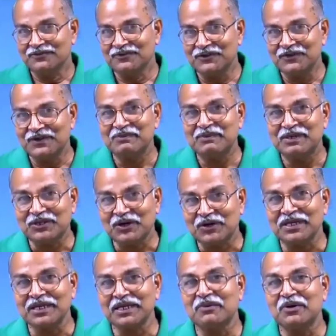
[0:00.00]
We will be
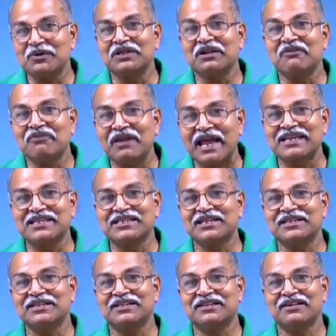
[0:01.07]
talking about
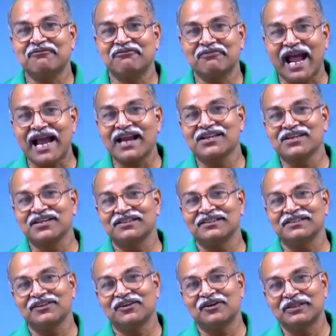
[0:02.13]
reflection,
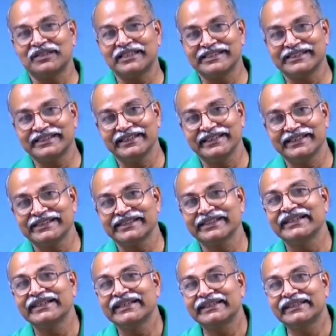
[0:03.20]
refraction, all these things.
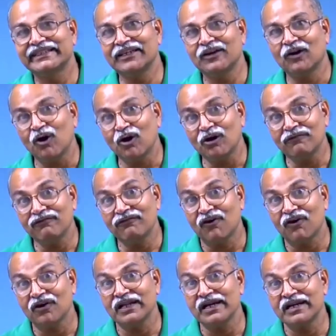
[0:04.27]
They all
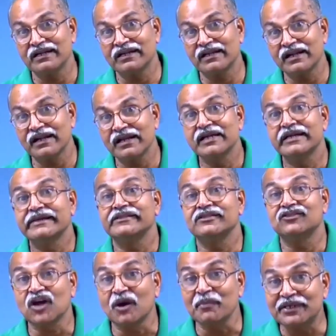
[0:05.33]
fall under
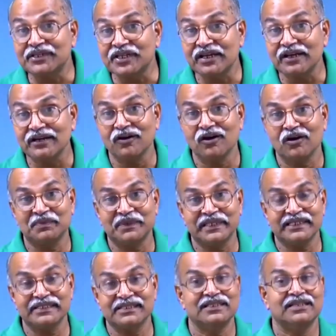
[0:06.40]
geometrical
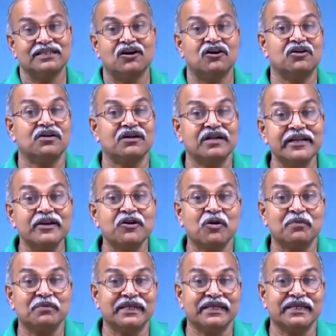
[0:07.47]
optics or ray
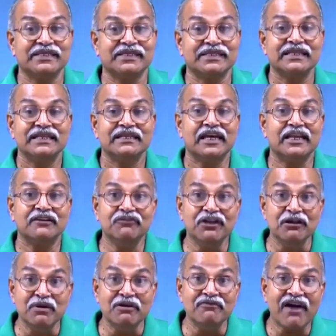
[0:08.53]
optics, and
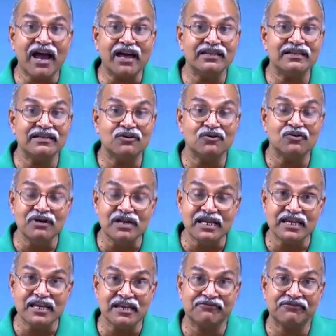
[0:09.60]
will be valid
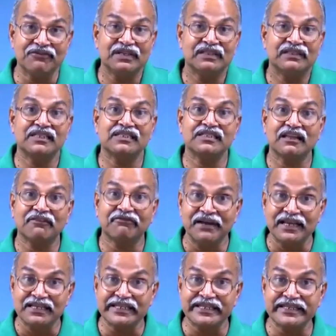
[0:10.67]
only if the
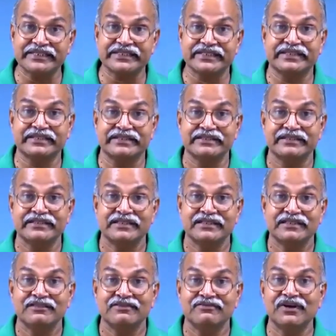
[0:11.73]
surfaces
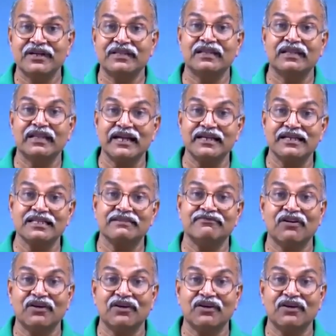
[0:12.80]
where the light is